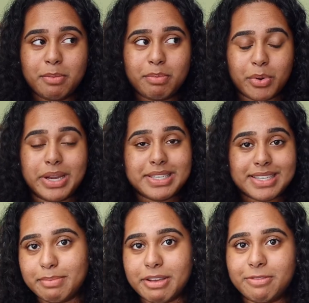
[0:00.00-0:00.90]
point
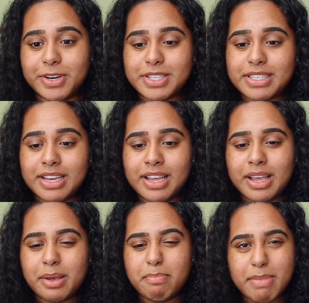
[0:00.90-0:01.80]
and my first
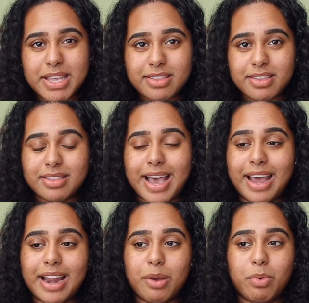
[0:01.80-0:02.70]
myth
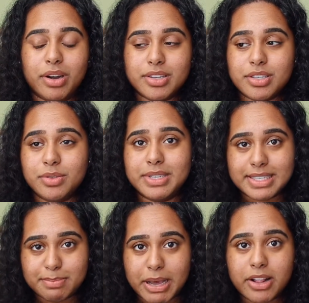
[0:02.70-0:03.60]
that I wanted to
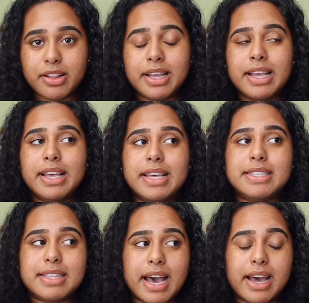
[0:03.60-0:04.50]
dispel
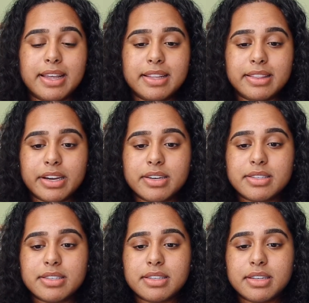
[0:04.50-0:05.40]
is that
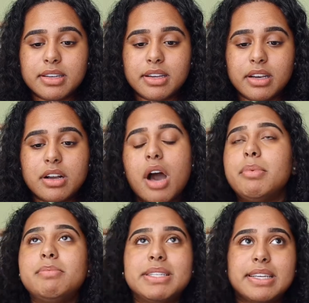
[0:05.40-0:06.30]
there's a
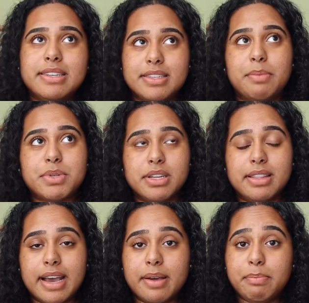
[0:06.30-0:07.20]
common misconception
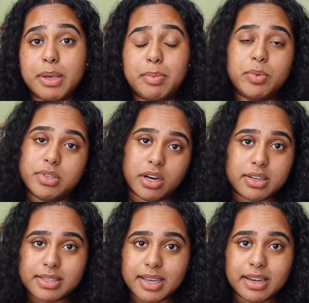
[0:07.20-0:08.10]
that people with dark
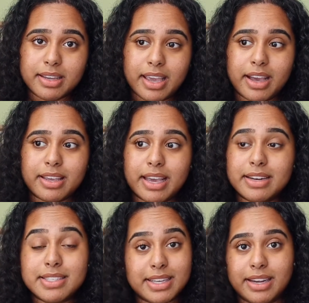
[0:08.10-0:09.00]
skin can't
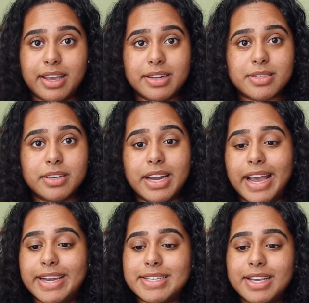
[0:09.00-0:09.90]
get skin cancer,
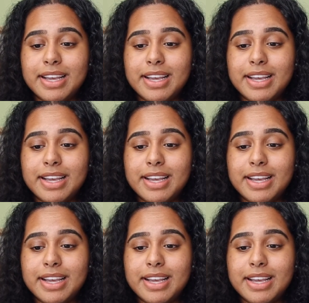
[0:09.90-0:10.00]
and